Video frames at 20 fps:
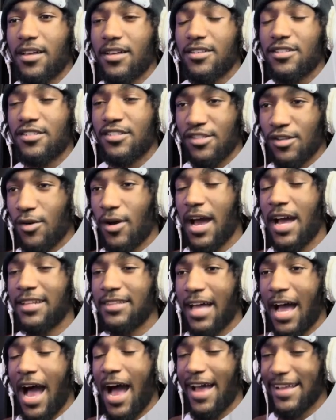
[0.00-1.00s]
Still had
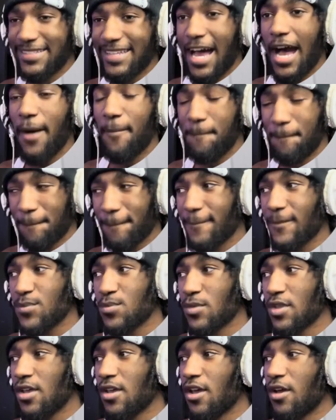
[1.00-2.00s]
the high top,
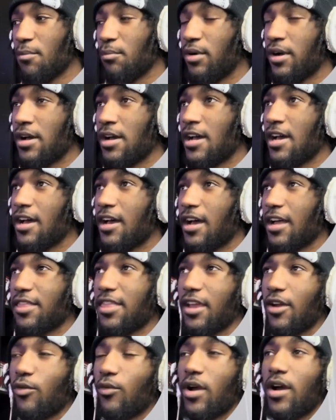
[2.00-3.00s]
but I
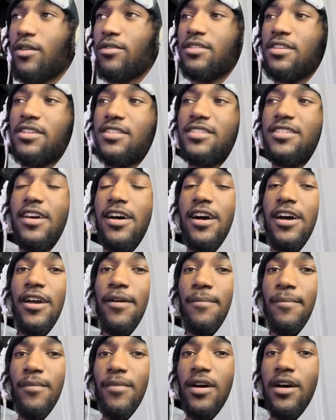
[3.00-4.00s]
think around this
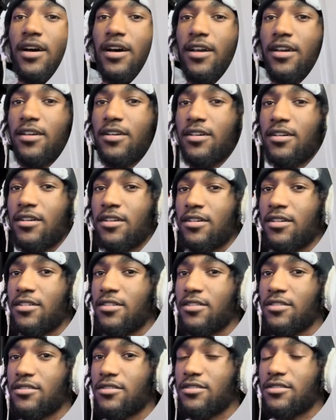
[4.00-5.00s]
time I
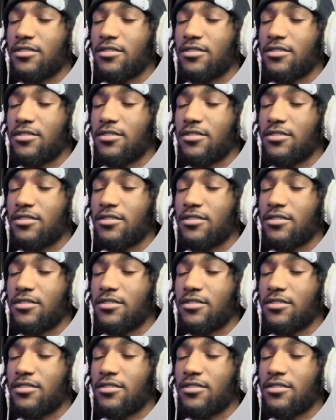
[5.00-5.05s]
uh,